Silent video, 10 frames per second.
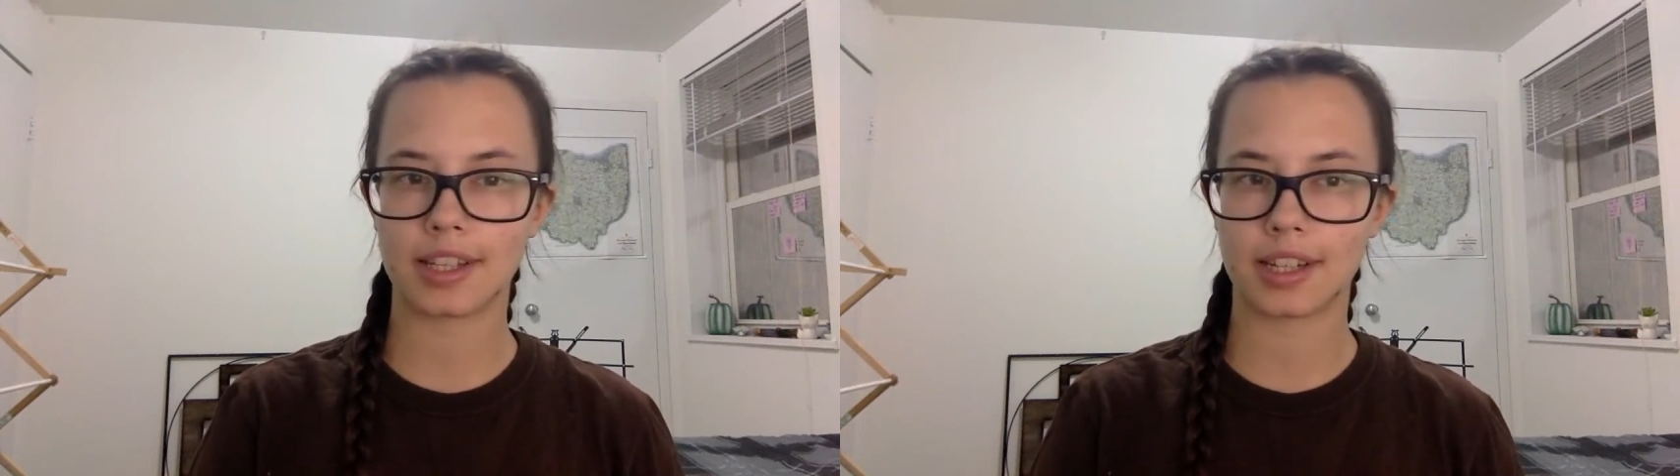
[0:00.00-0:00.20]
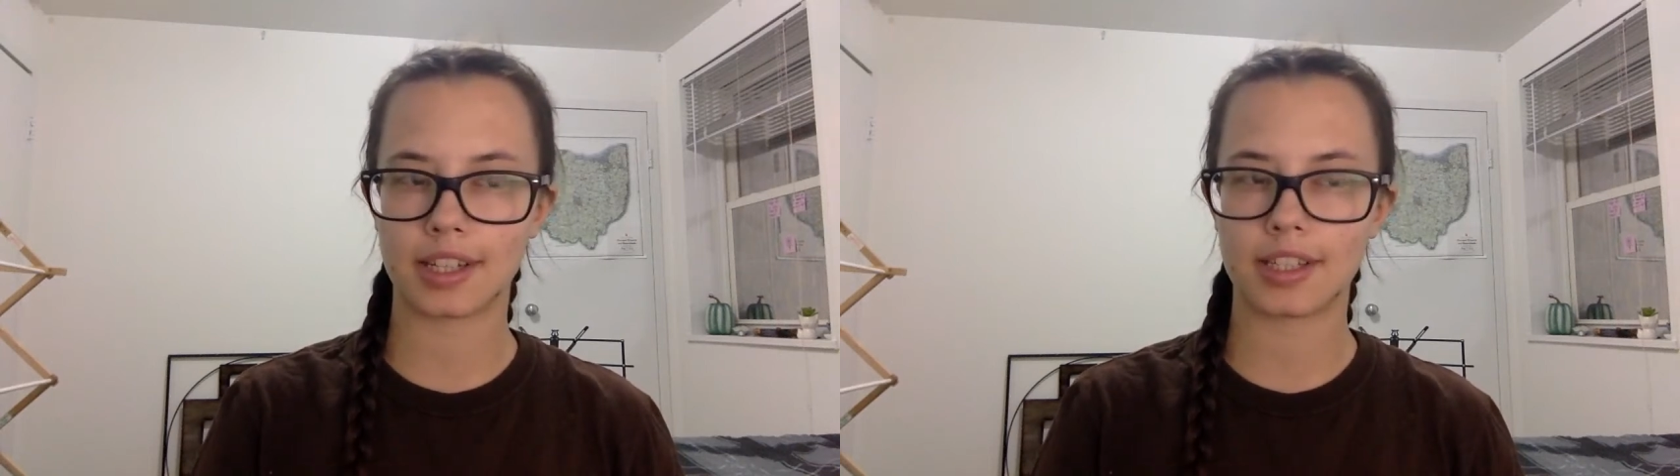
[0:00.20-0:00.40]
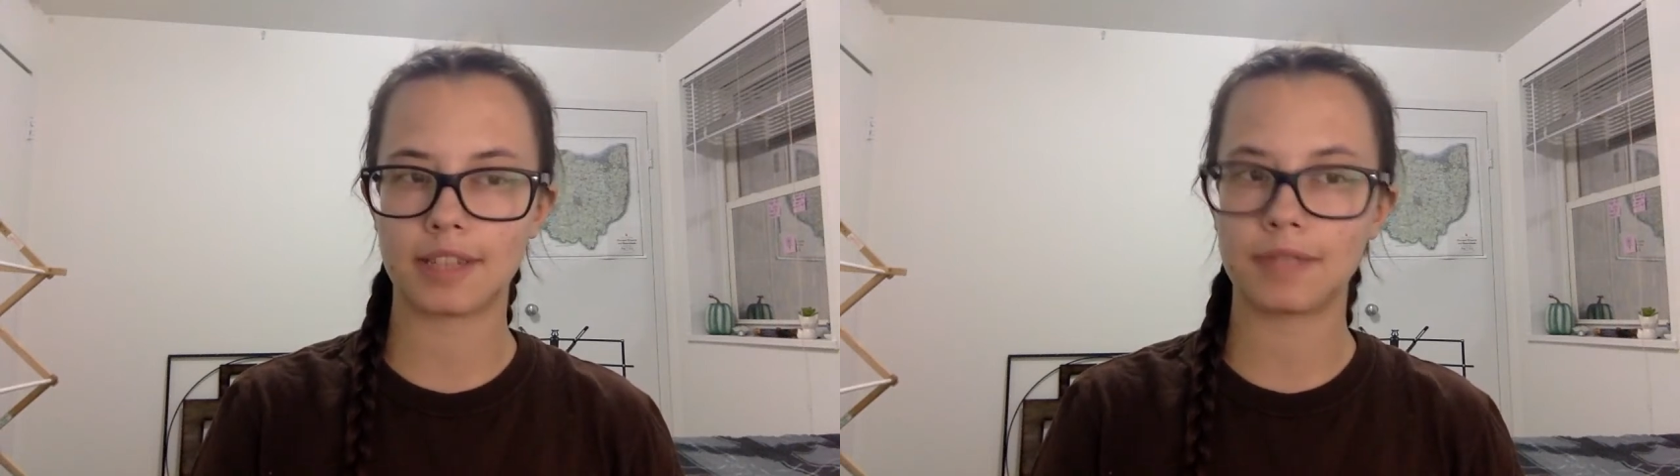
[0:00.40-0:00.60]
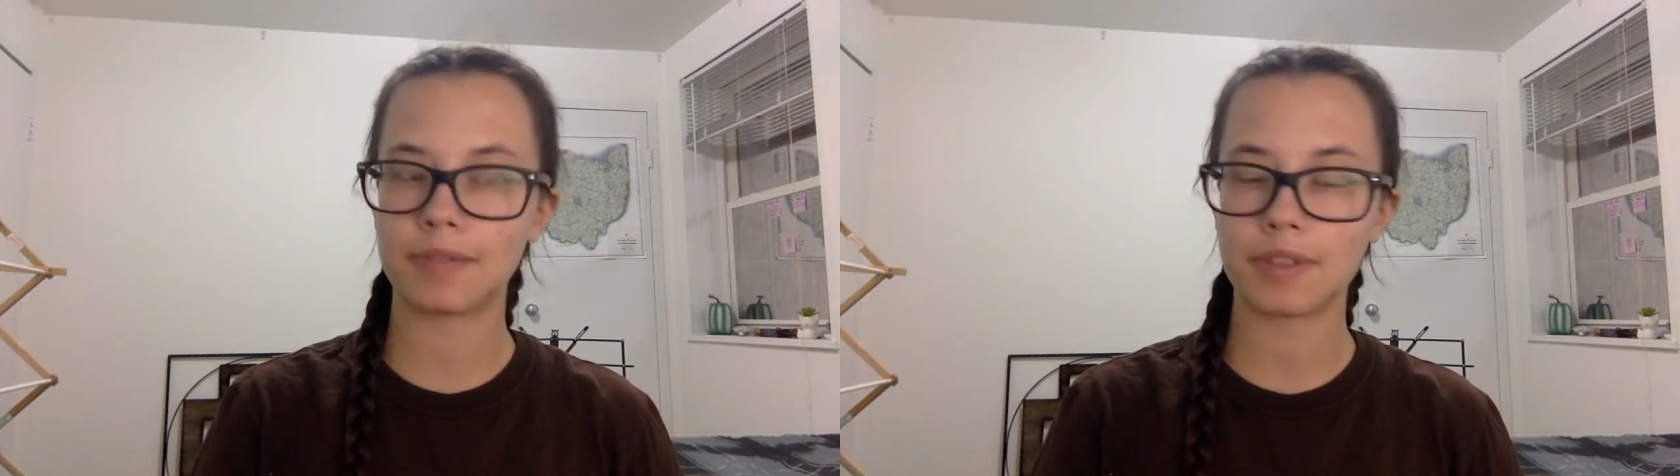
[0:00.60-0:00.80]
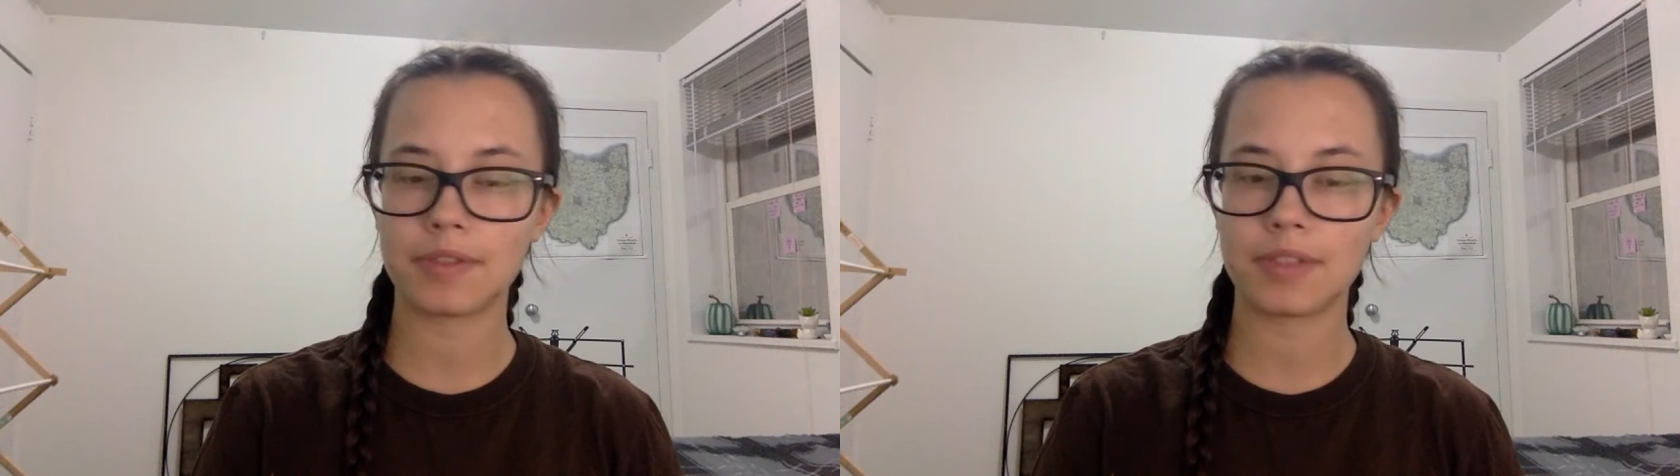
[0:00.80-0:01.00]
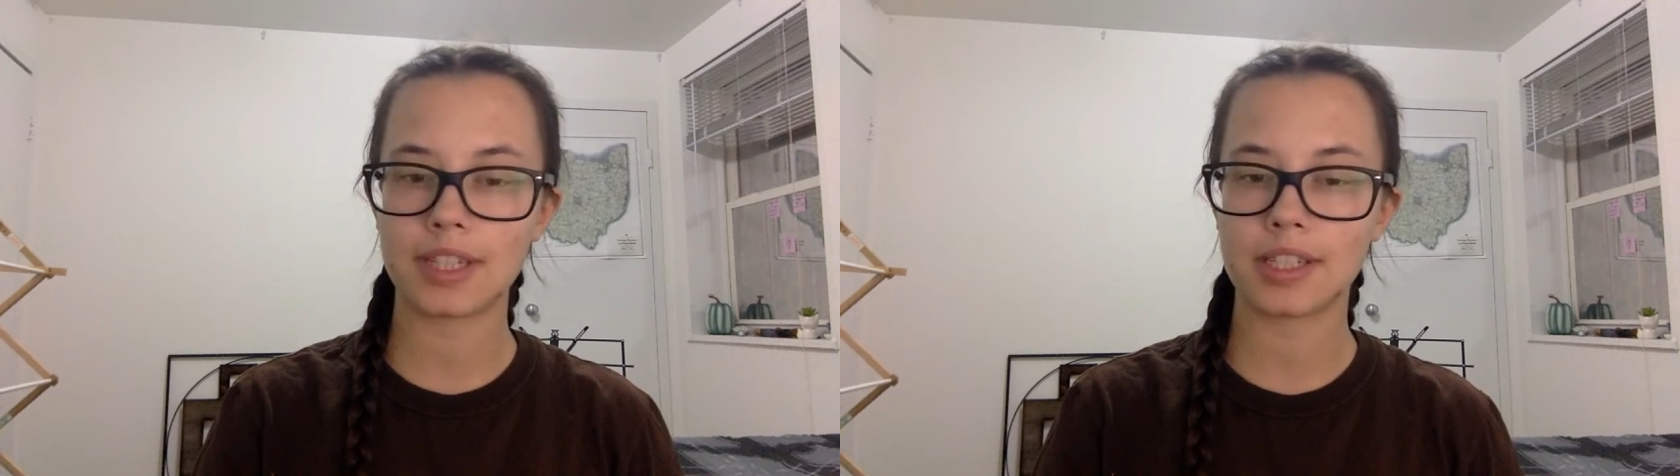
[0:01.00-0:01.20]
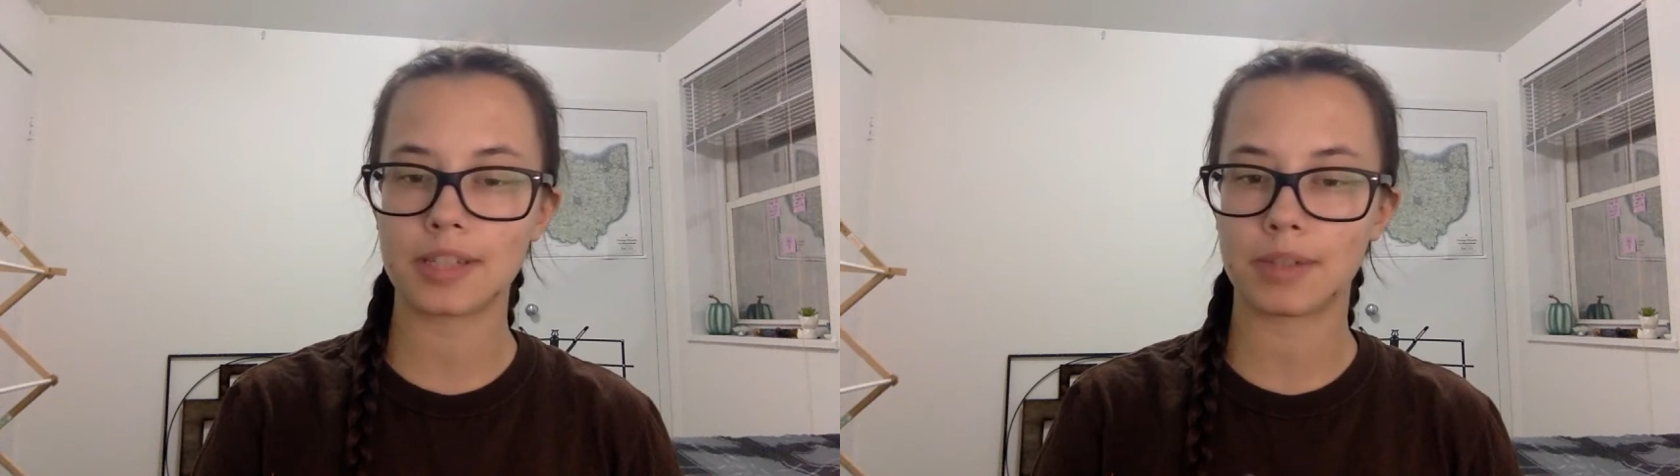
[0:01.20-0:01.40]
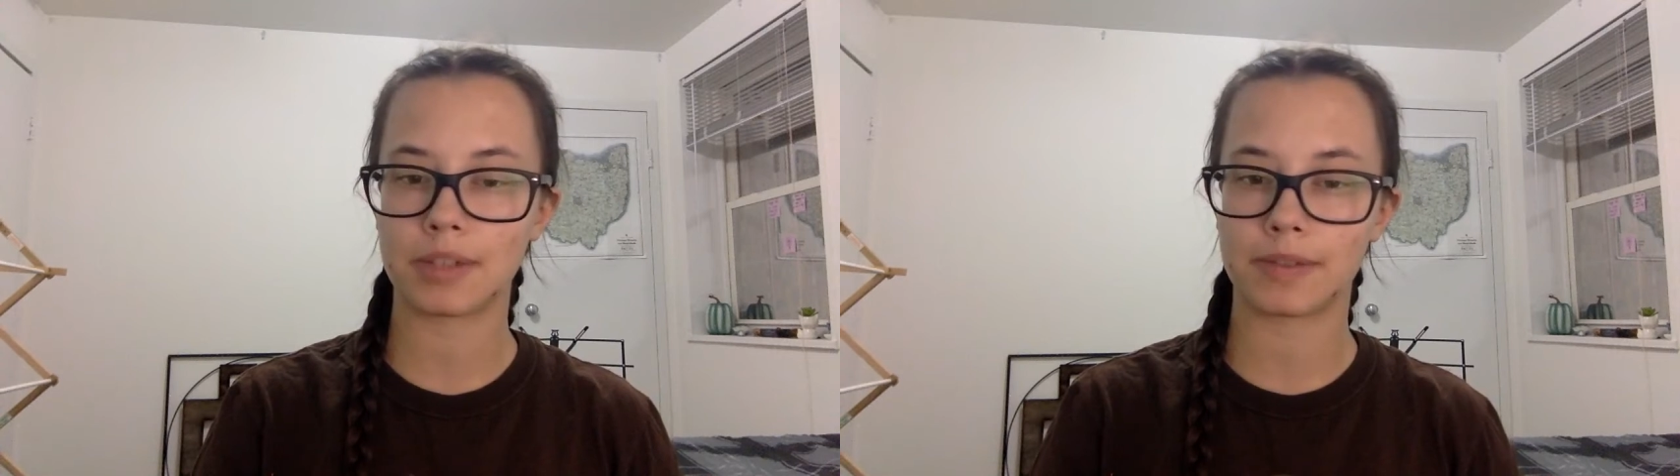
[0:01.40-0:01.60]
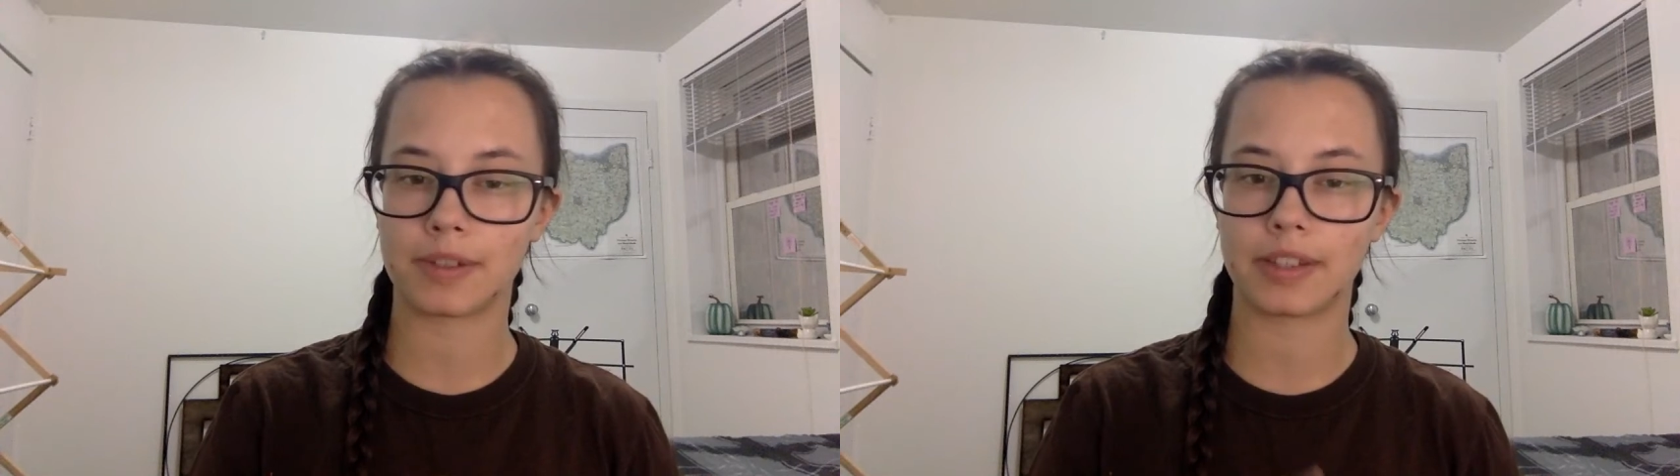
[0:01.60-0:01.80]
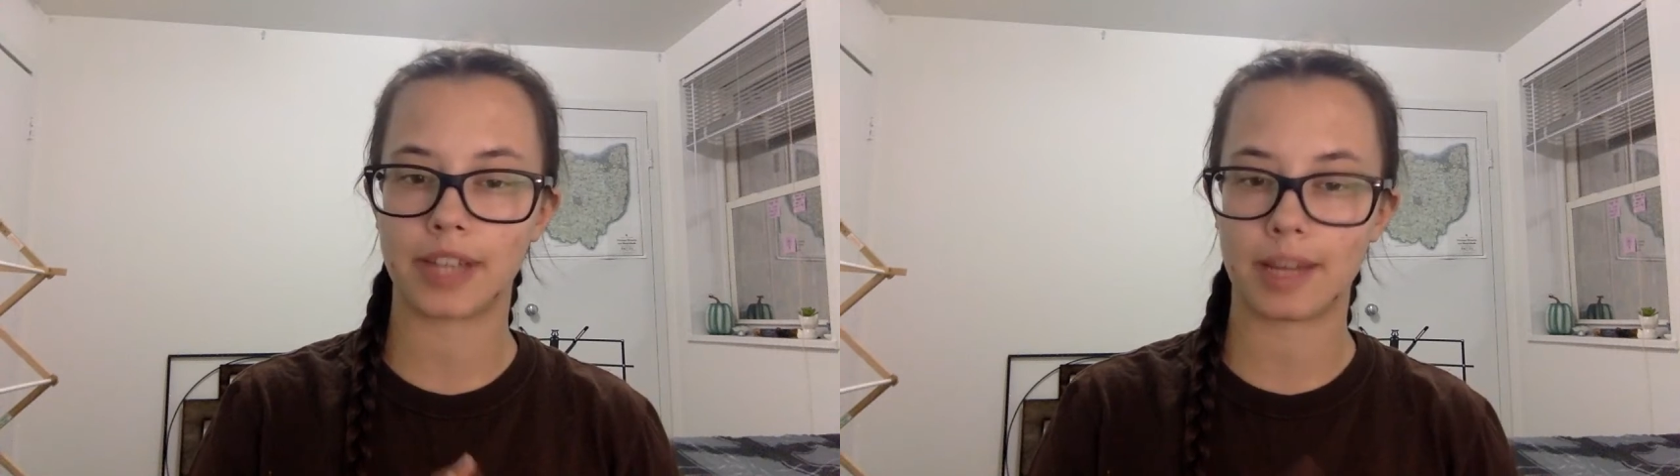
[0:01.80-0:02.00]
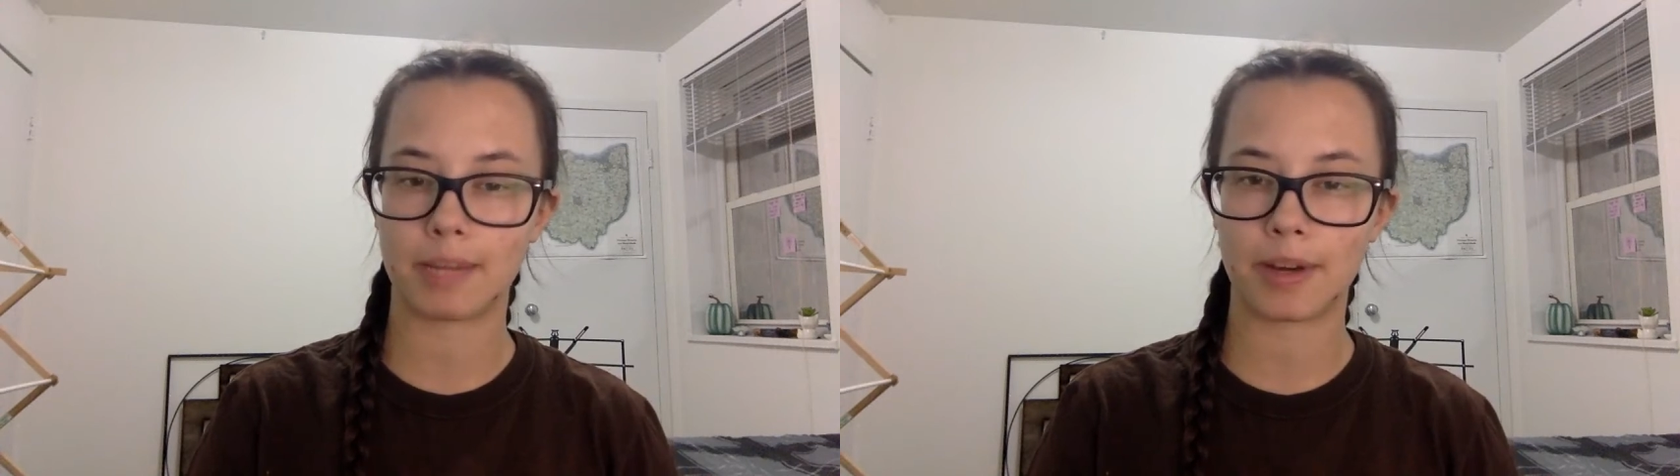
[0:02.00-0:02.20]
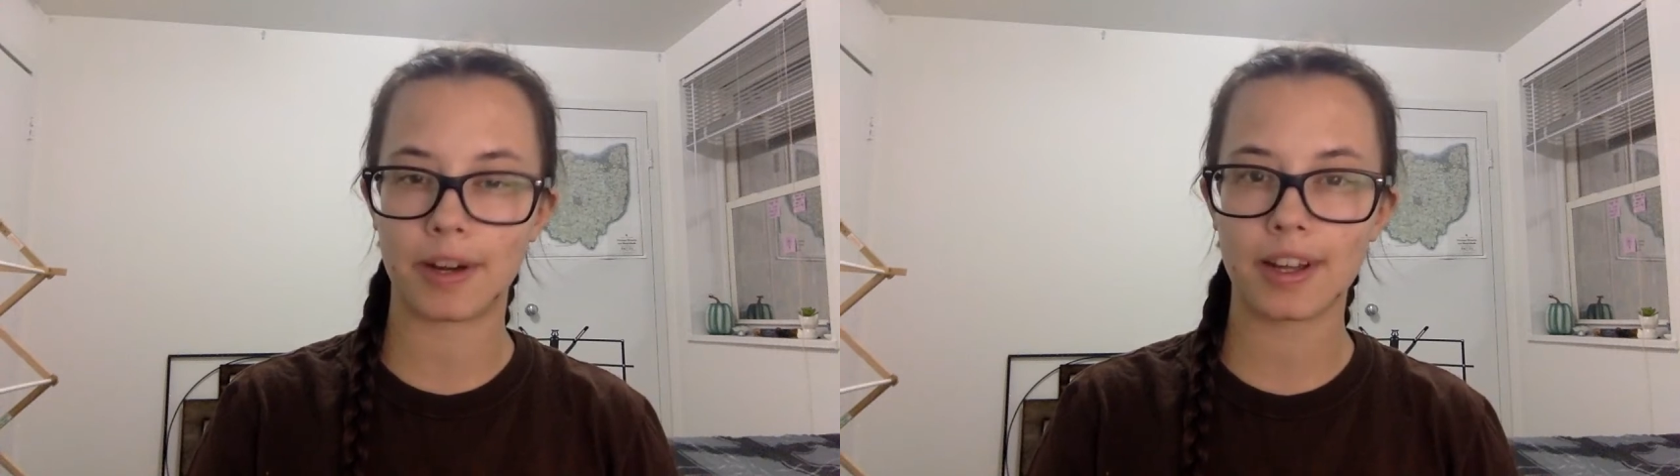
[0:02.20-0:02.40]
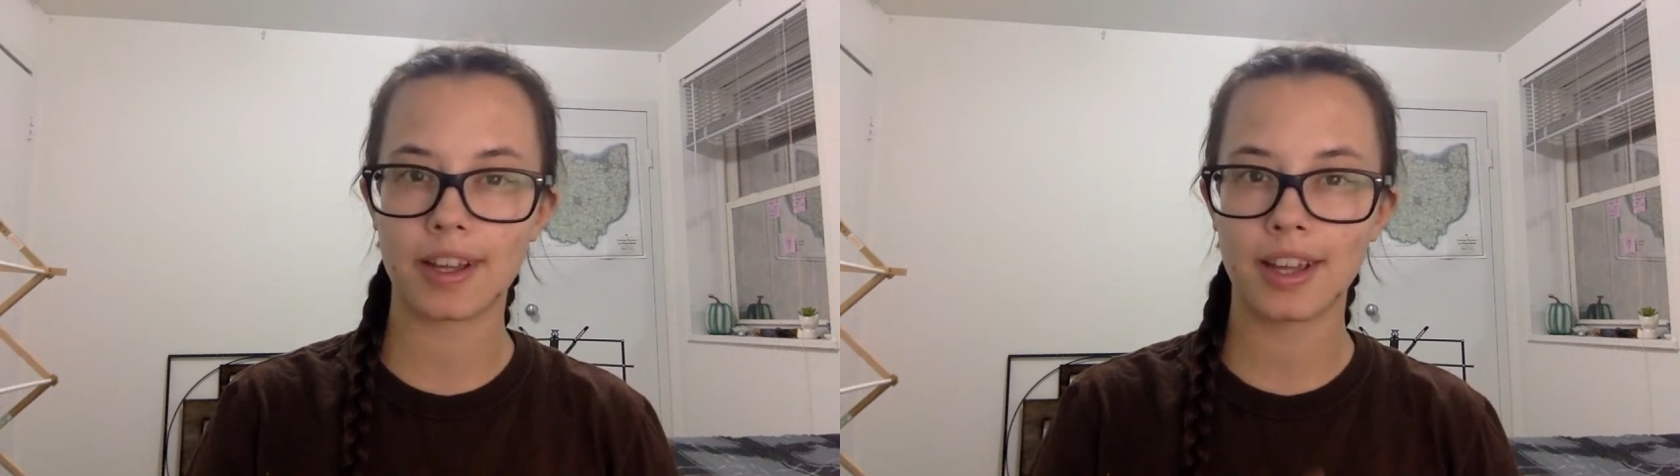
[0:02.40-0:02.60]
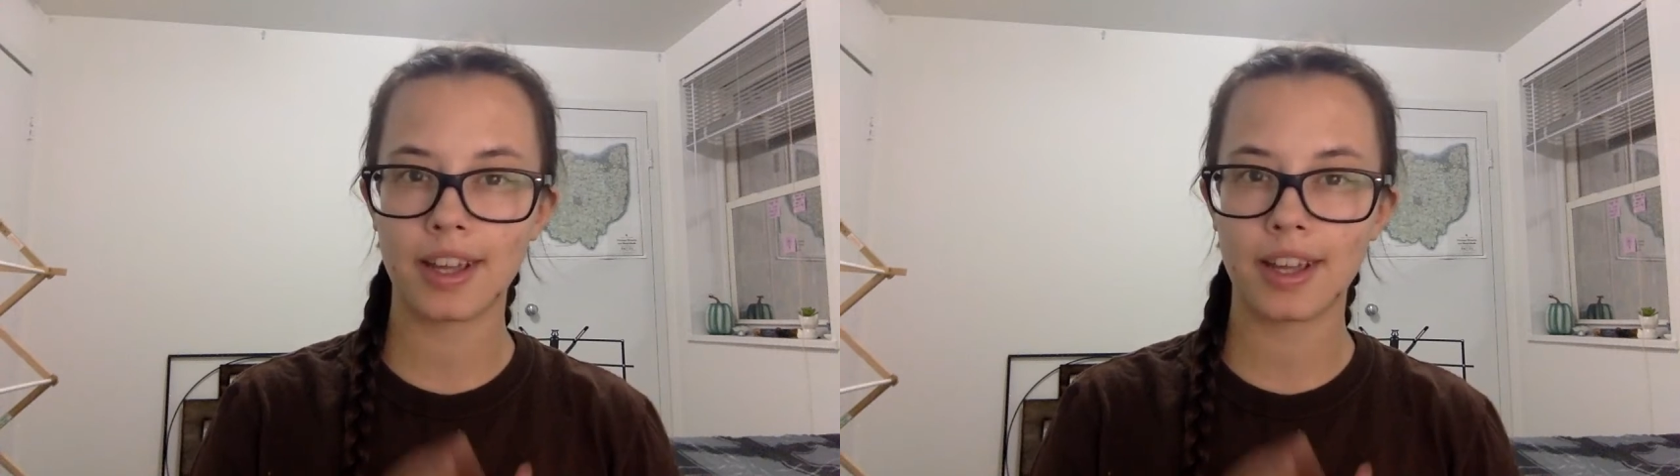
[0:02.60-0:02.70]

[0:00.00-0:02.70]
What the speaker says: 1950s with Fern Lake Bog